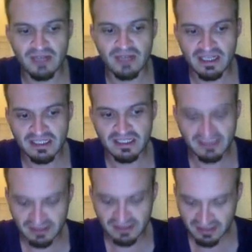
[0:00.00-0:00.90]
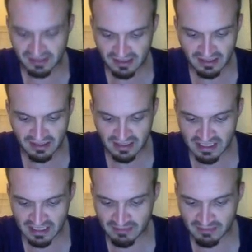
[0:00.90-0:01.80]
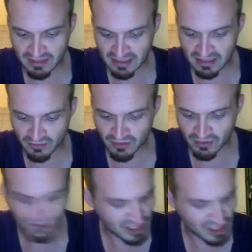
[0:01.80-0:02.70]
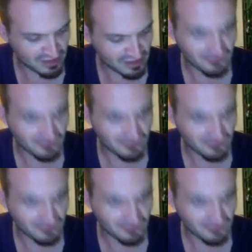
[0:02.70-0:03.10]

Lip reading: is, we're going to change it